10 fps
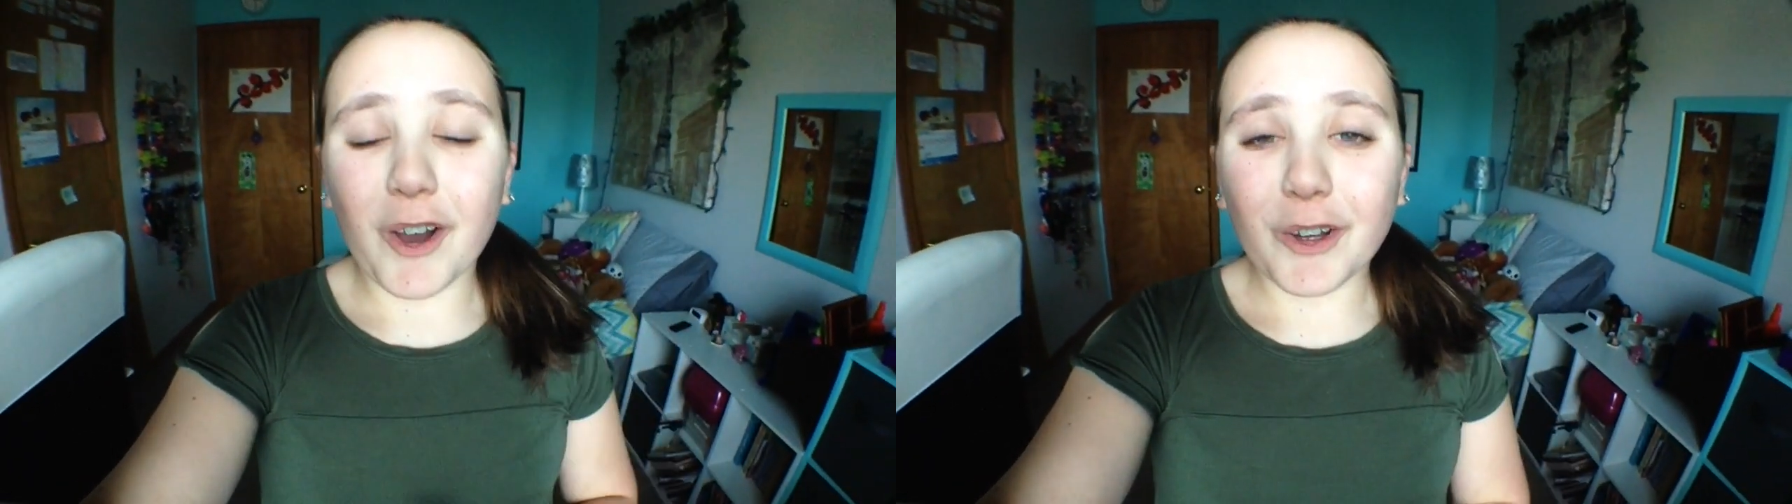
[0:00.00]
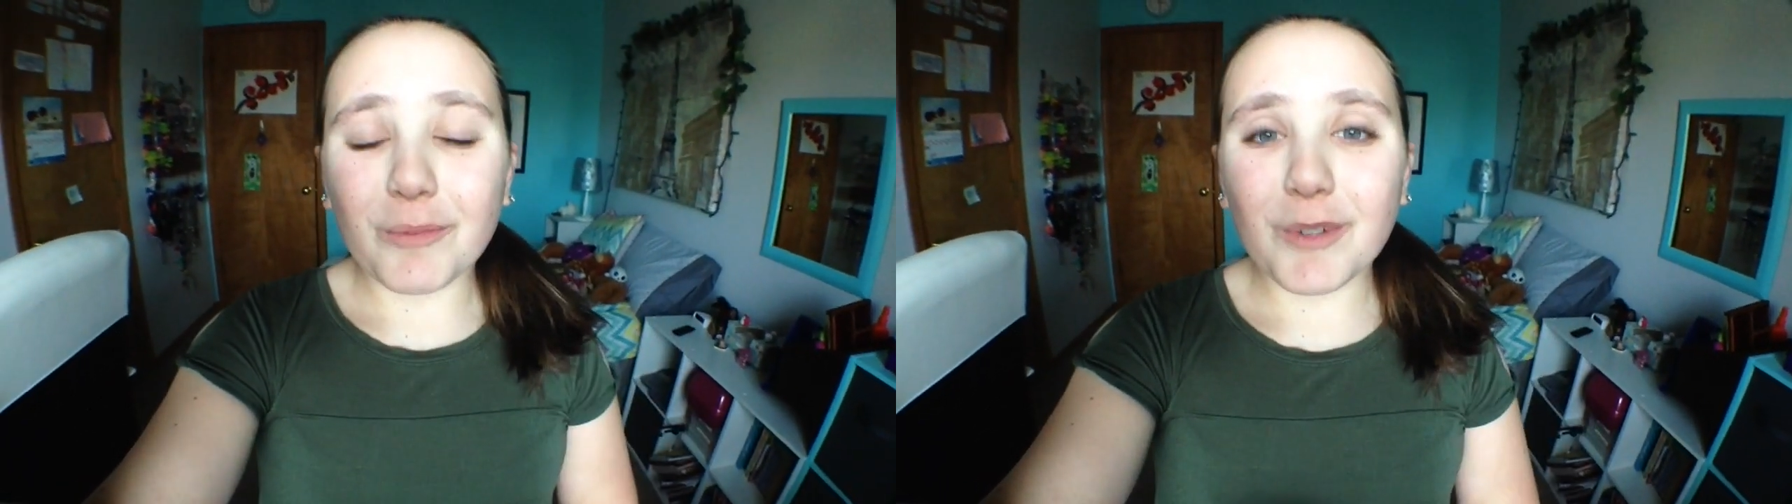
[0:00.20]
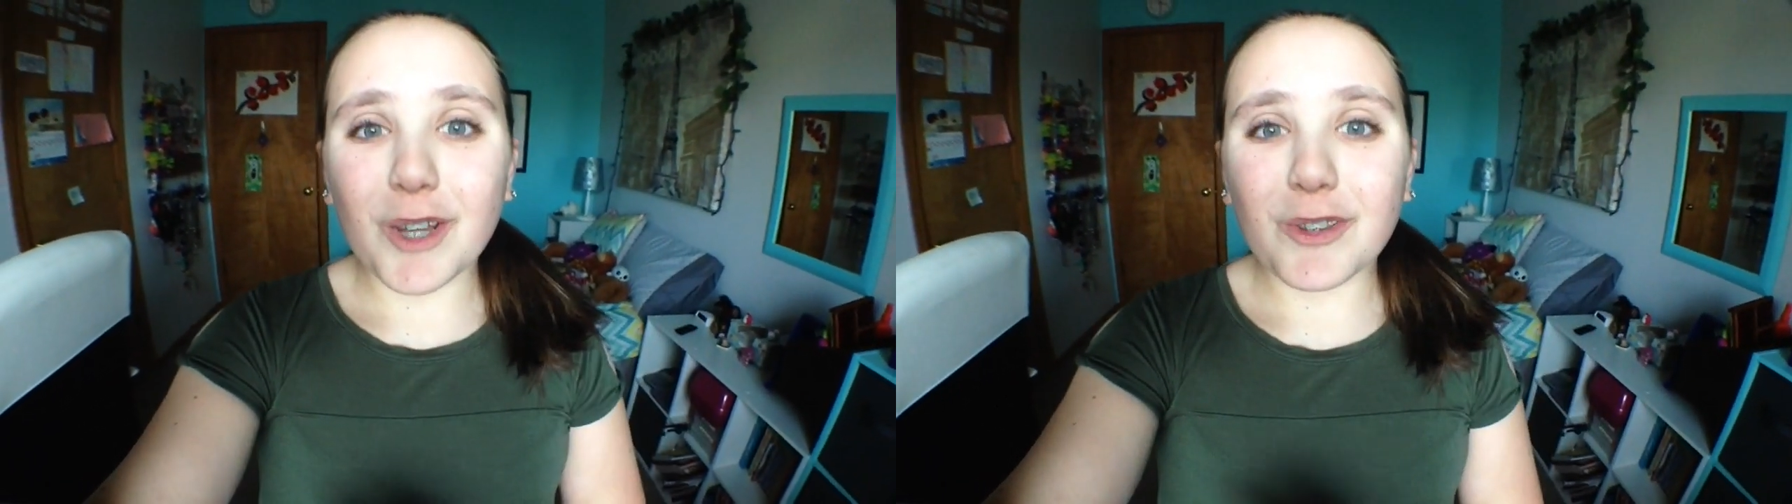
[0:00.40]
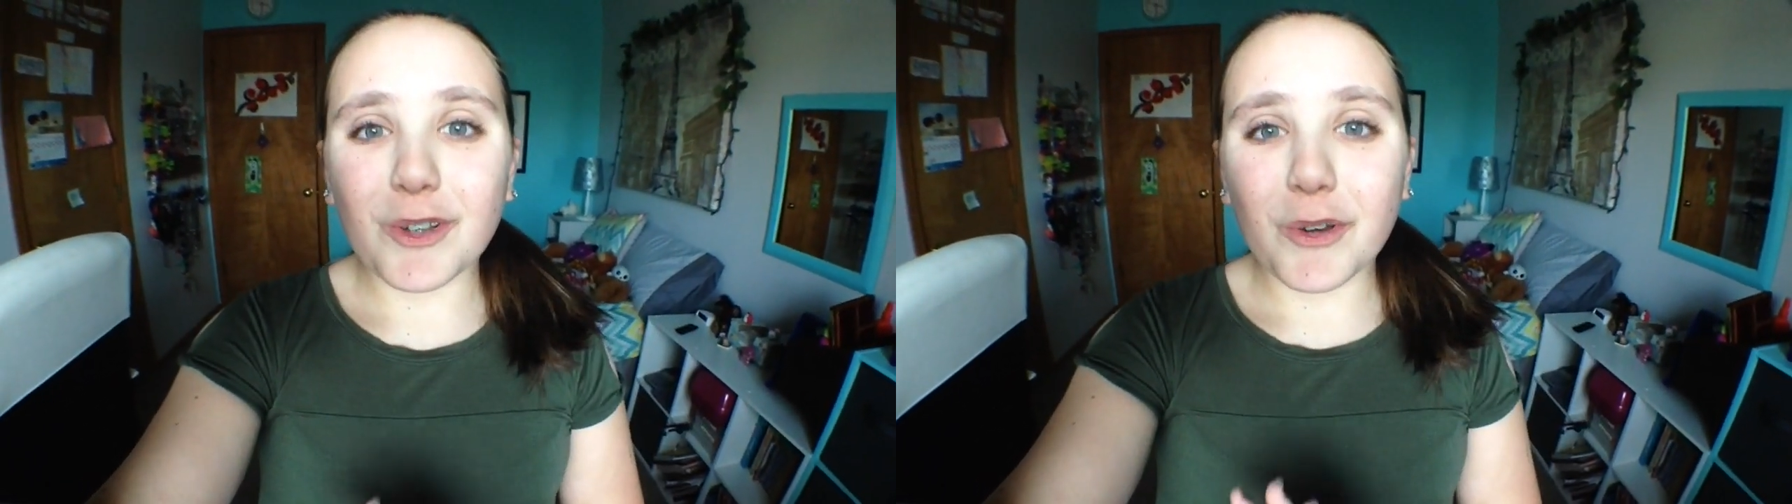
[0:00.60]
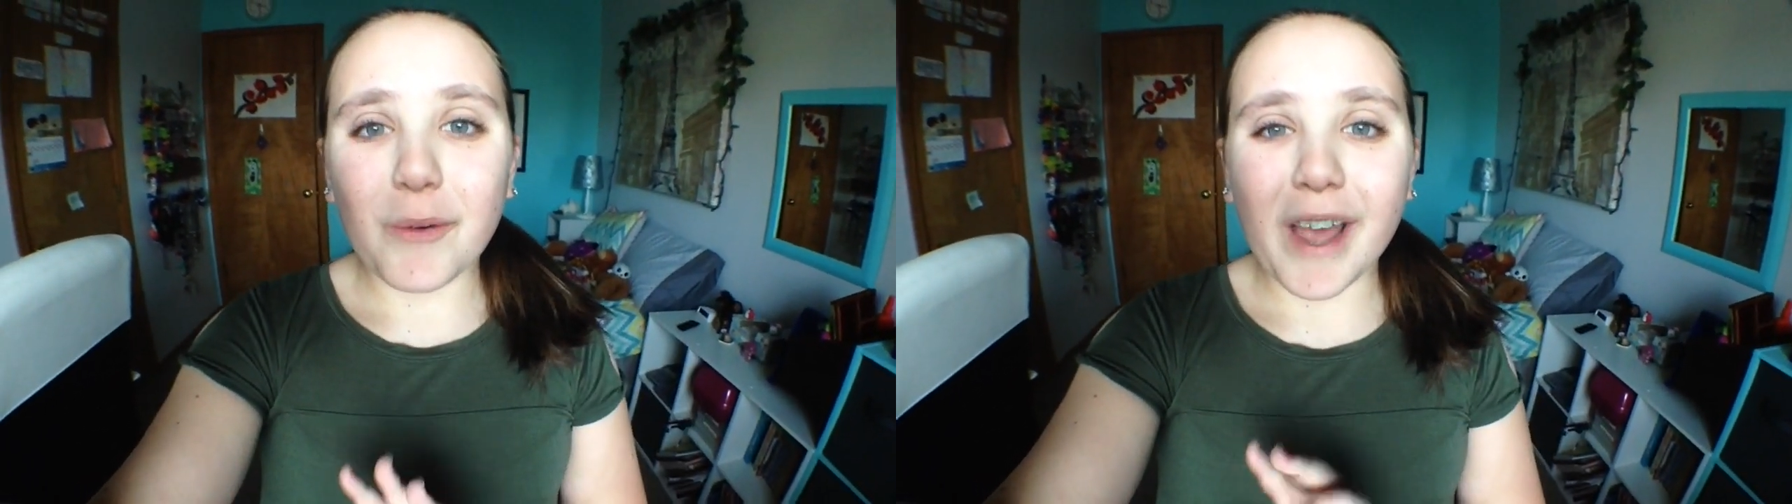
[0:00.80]
welcome
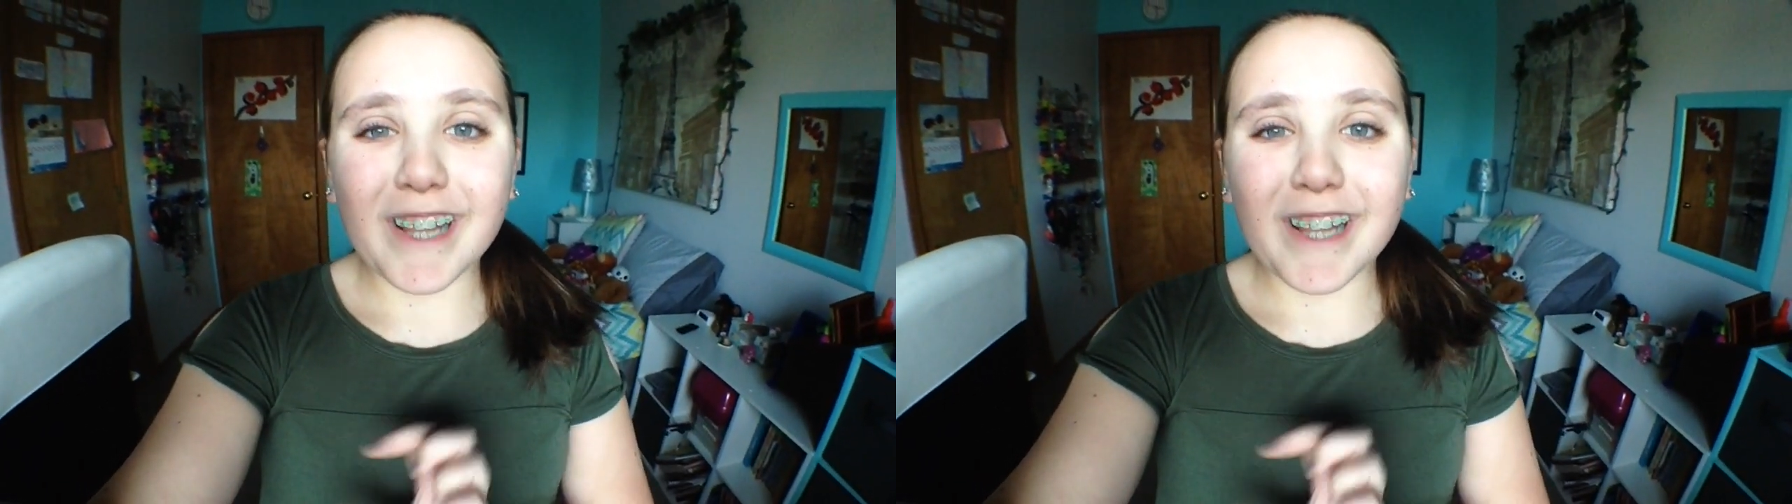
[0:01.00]
to